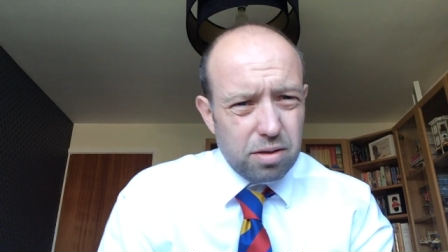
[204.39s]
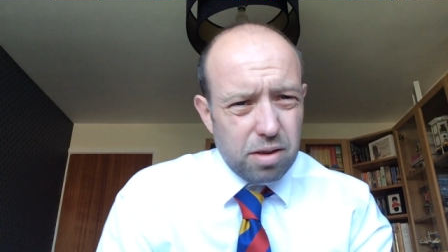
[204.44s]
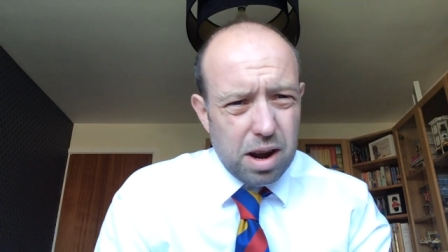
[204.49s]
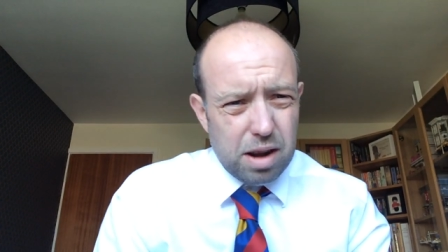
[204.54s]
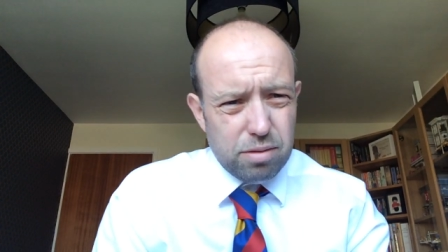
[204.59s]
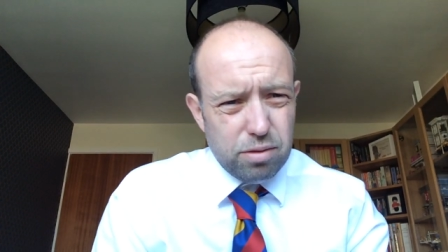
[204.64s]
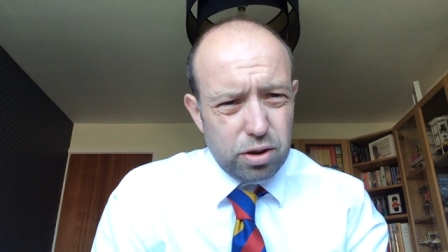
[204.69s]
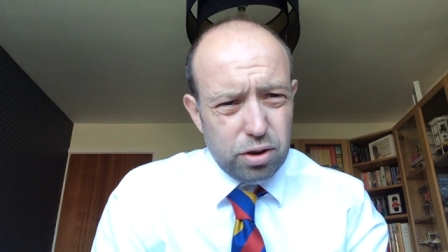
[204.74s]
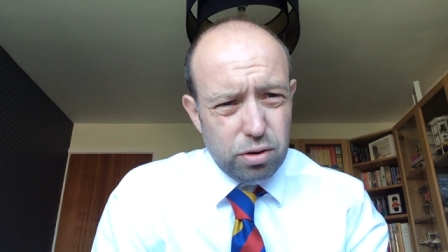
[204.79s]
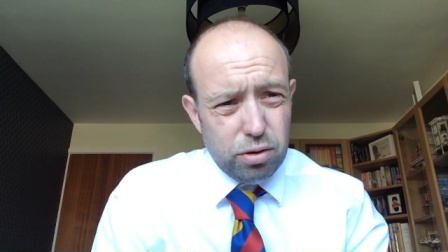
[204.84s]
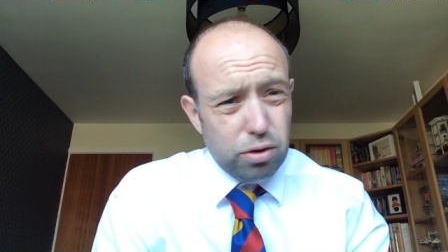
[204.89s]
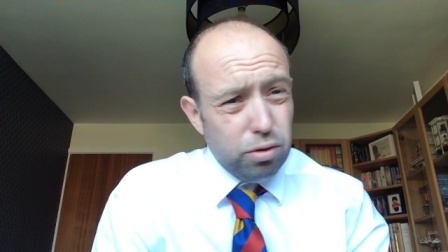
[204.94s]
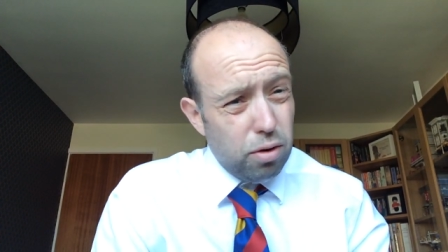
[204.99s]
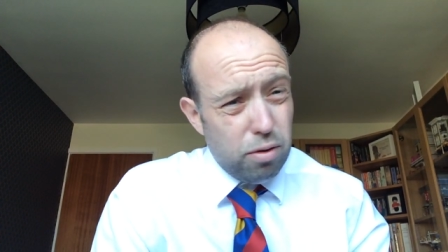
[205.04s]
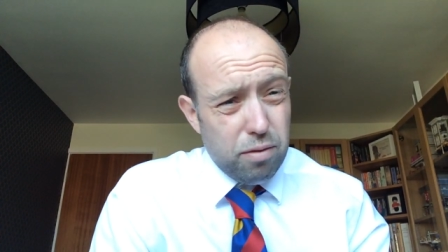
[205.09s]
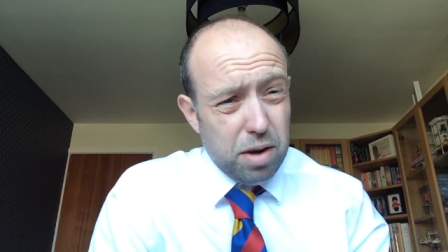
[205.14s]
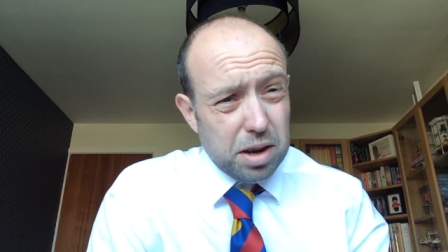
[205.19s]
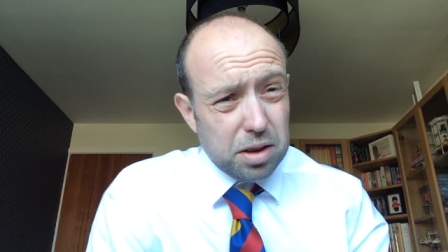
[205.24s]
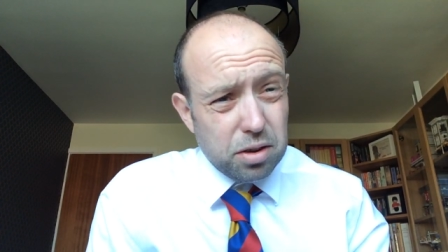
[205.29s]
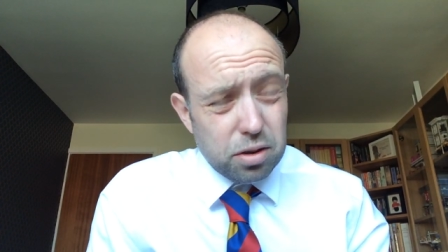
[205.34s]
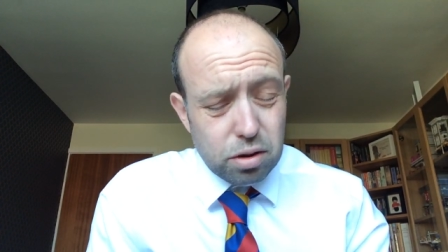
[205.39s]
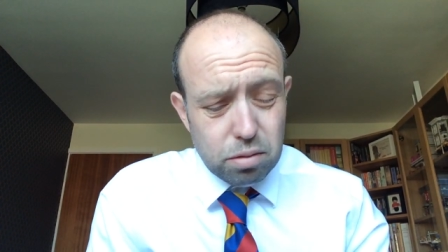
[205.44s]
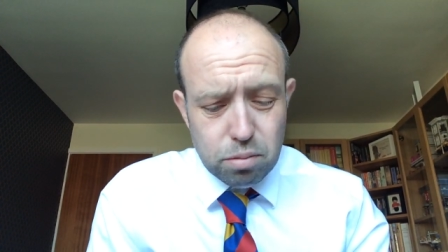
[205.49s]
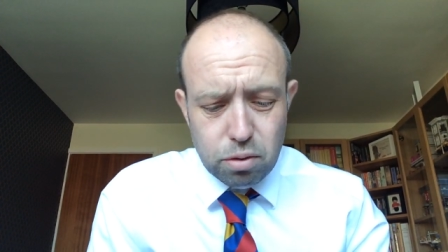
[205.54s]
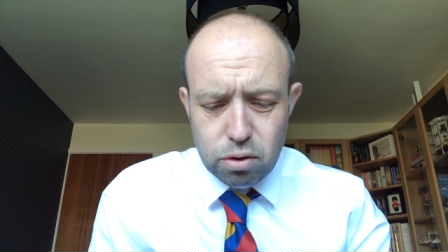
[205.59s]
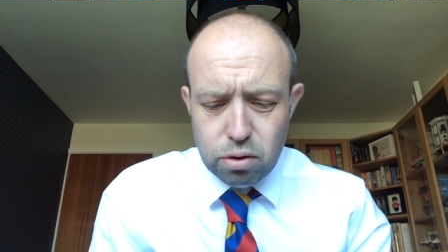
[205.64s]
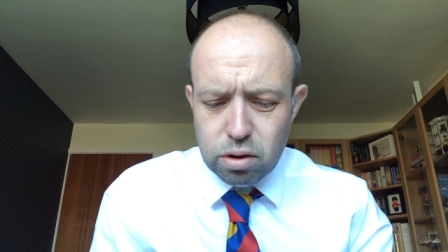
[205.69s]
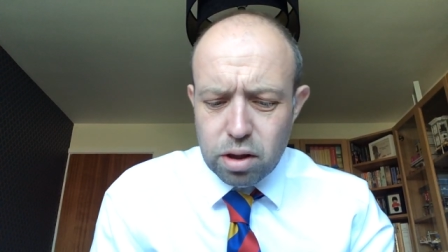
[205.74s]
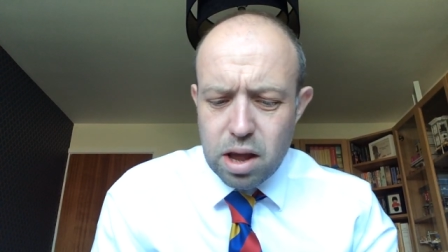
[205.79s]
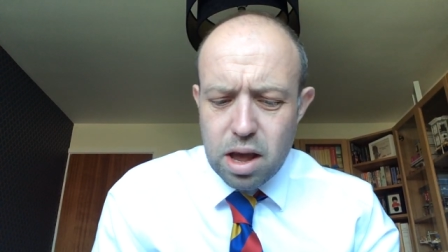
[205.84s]
around to arrest
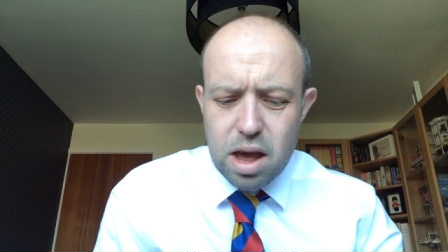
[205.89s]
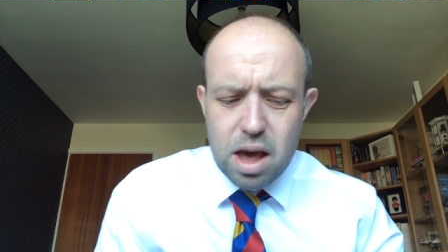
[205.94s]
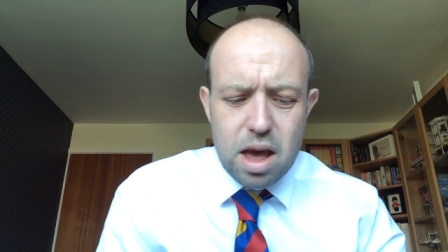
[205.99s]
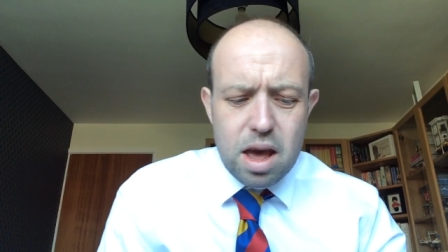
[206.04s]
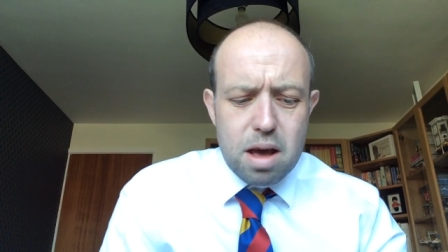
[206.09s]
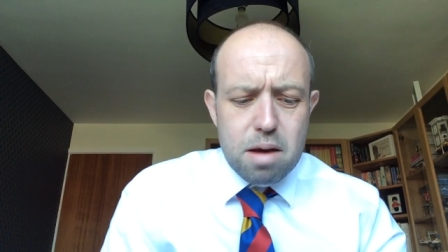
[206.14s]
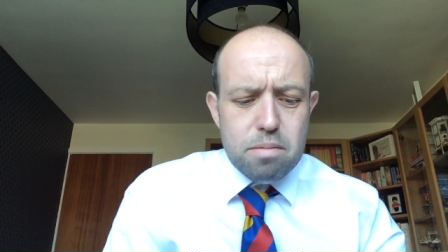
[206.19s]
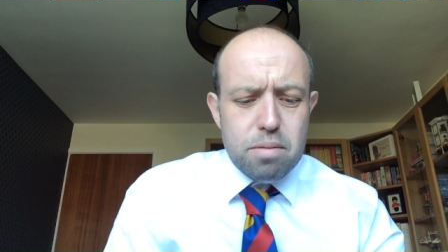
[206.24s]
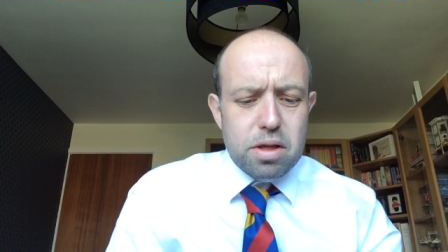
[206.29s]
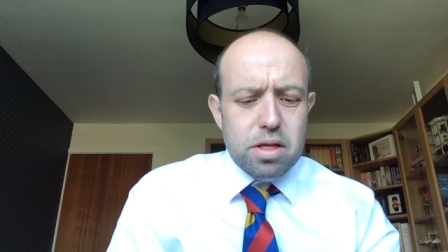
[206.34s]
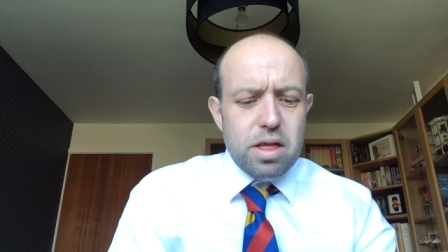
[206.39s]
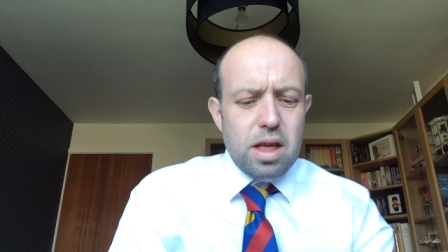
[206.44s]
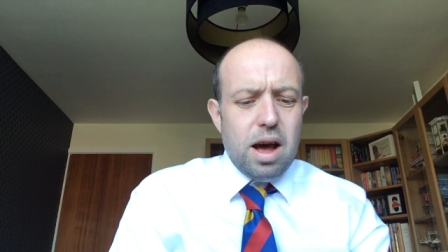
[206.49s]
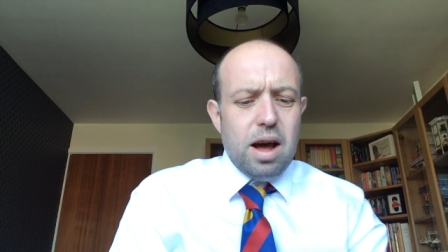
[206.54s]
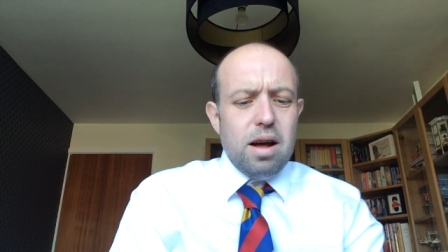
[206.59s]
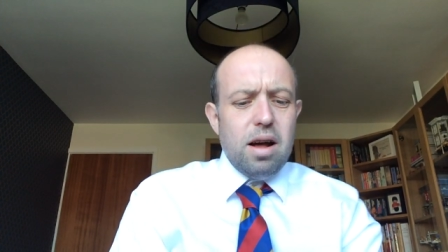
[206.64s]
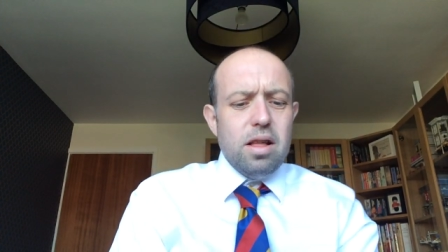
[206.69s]
them all. But